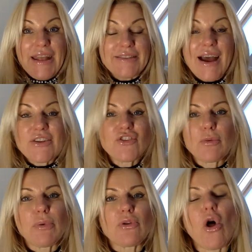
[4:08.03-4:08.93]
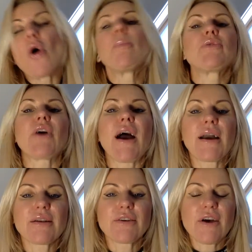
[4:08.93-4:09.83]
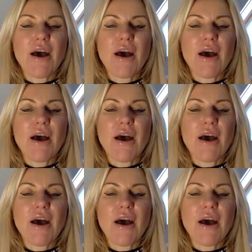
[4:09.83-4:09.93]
tangible object.